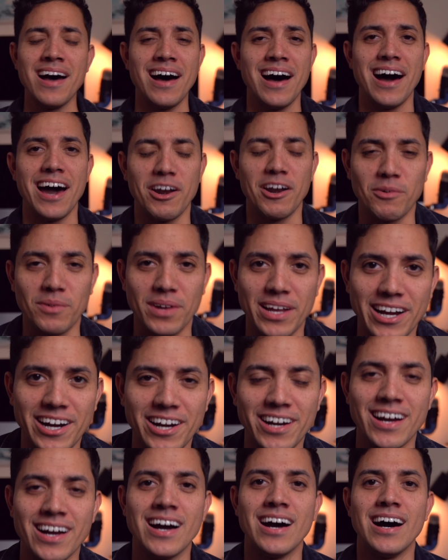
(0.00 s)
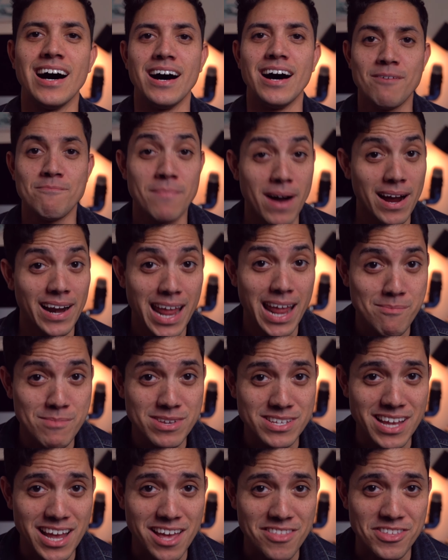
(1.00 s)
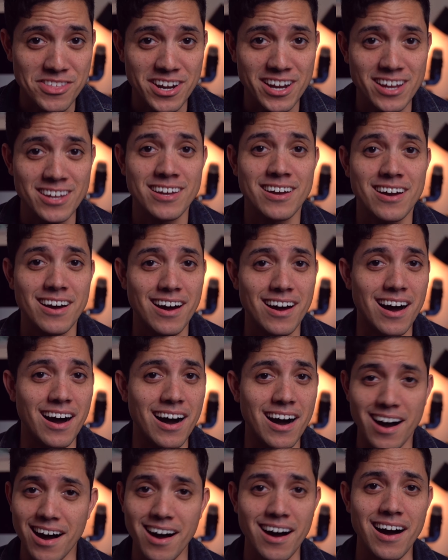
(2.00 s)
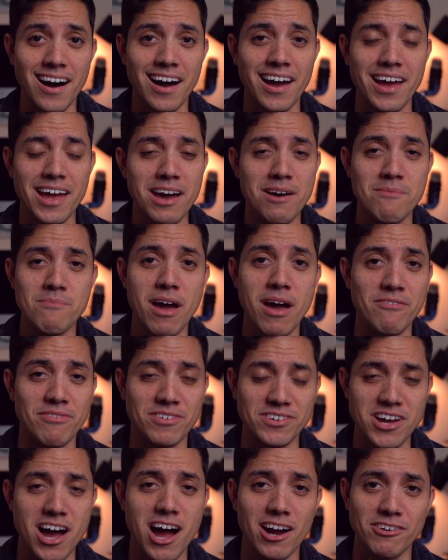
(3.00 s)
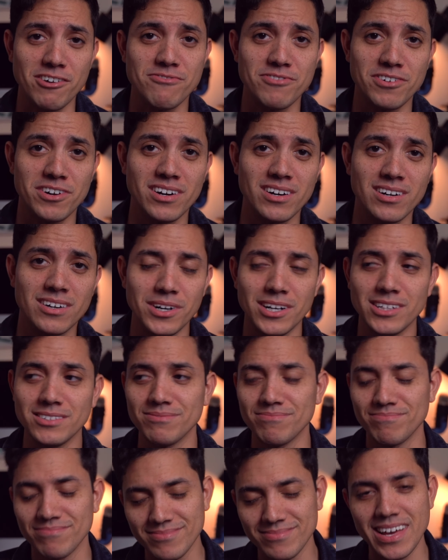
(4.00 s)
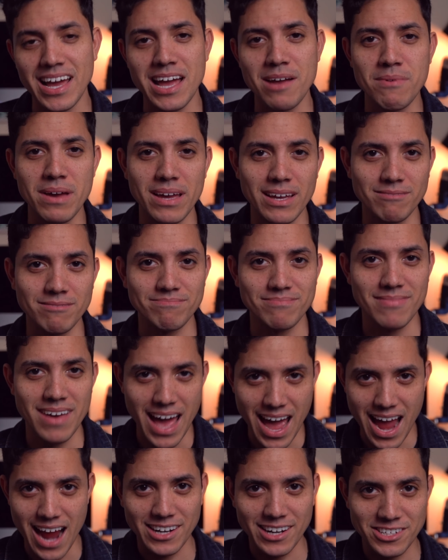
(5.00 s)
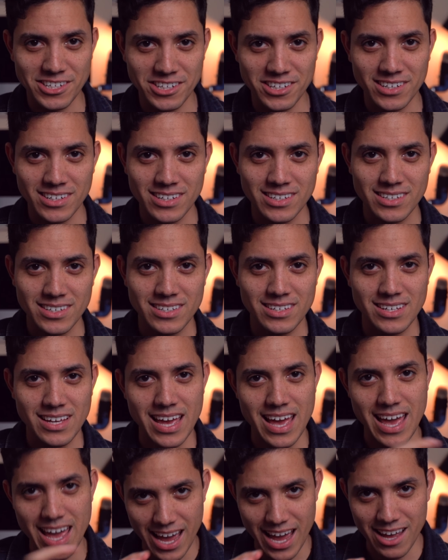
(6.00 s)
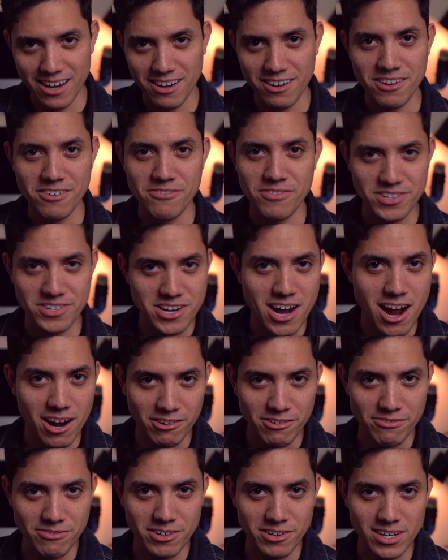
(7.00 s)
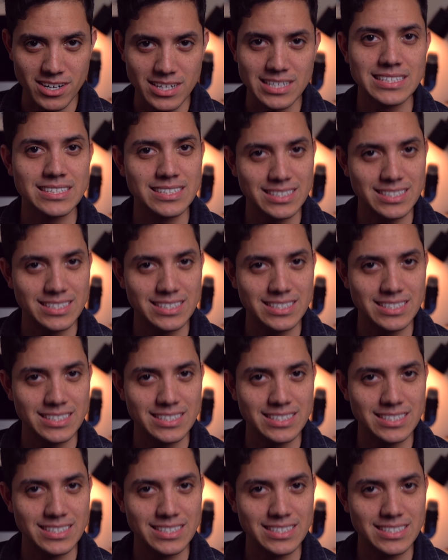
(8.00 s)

I don't care. My name is Anthony. I am a photographer. Well, I am a actor and photographer.